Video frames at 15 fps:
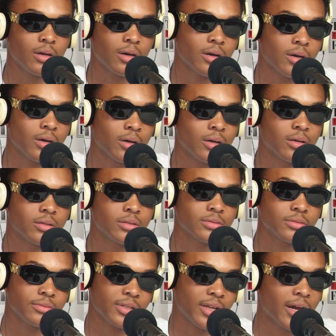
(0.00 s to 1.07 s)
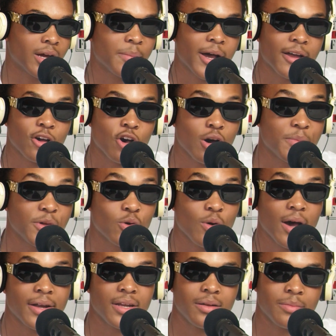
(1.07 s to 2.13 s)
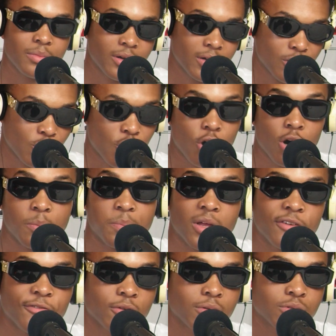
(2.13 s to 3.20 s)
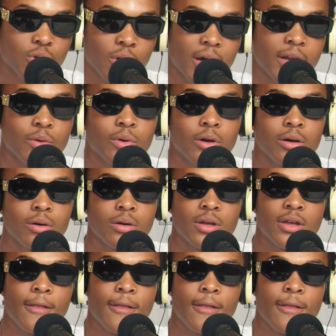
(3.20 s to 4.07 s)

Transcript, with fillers: Uh, everybody call me Quadi, but on all platforms, Quadi World.